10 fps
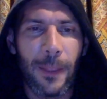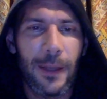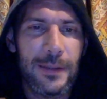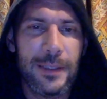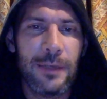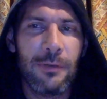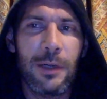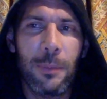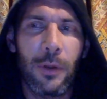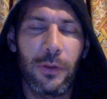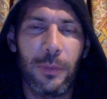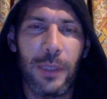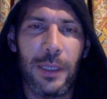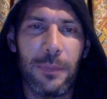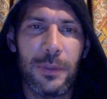It didn't really bother
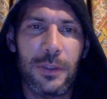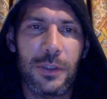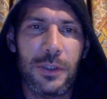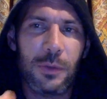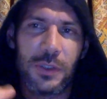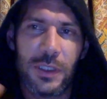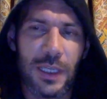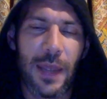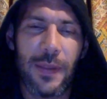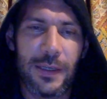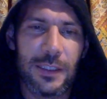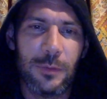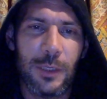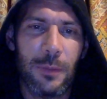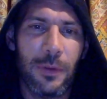me because she wasn't sat next to
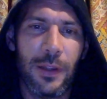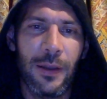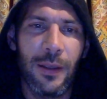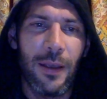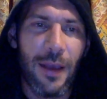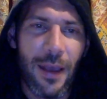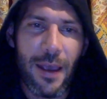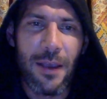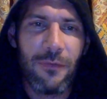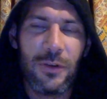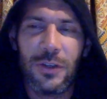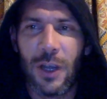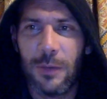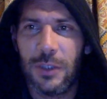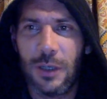me, but then every
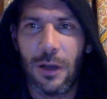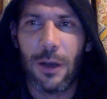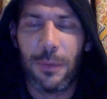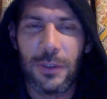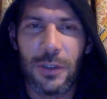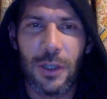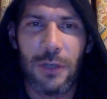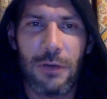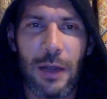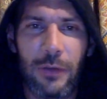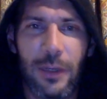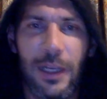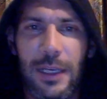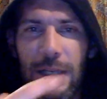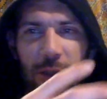time she got up and turned around, I
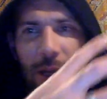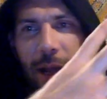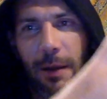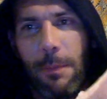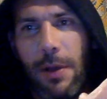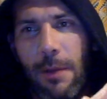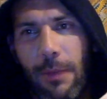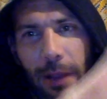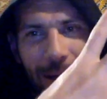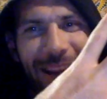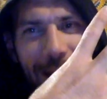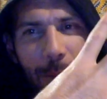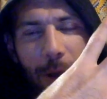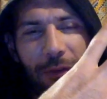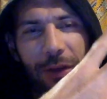literally had a bum like in
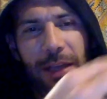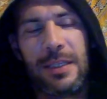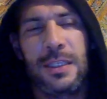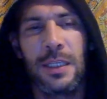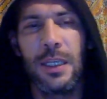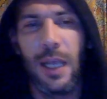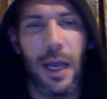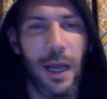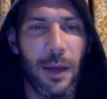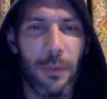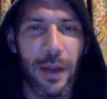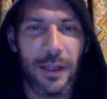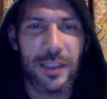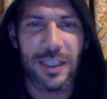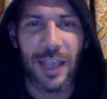my face. And I
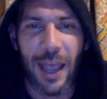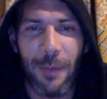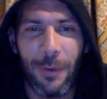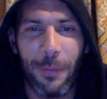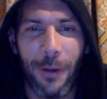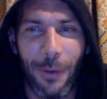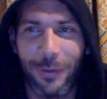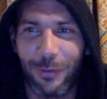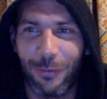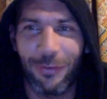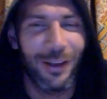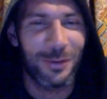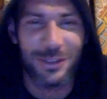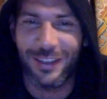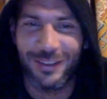said to Emma partway through the flight, I
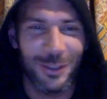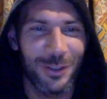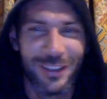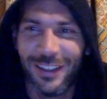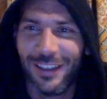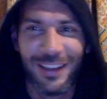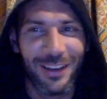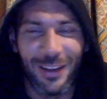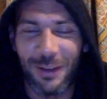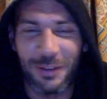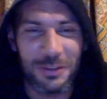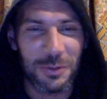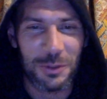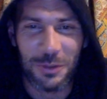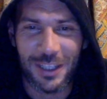was like, dude, I'm going to
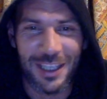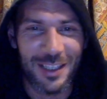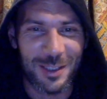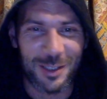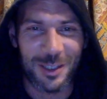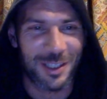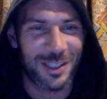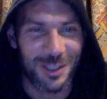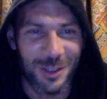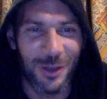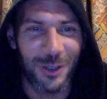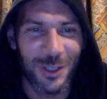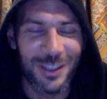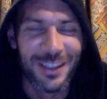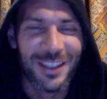switch with the kids because this is not good.